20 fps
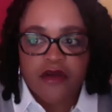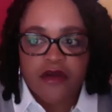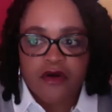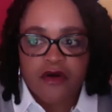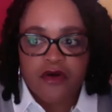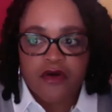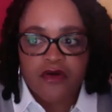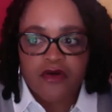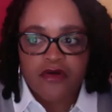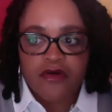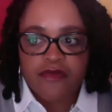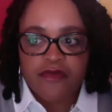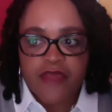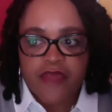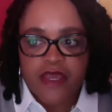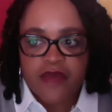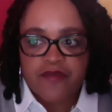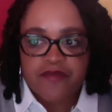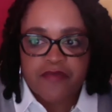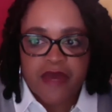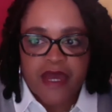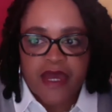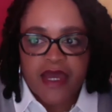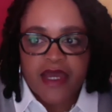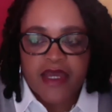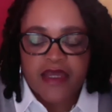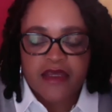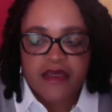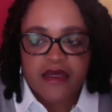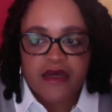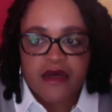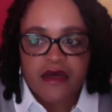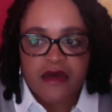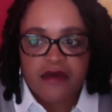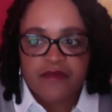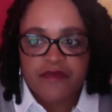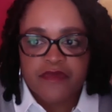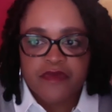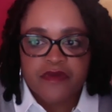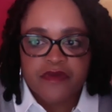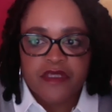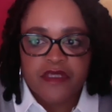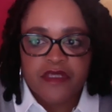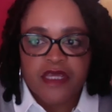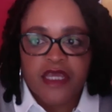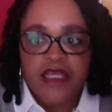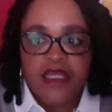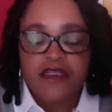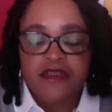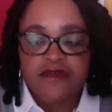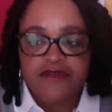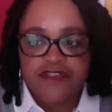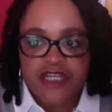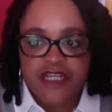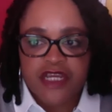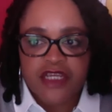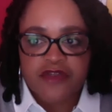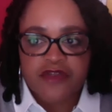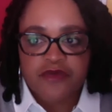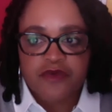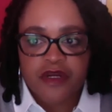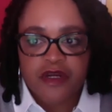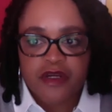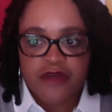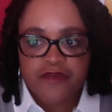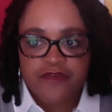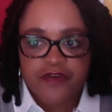goal that by end of January,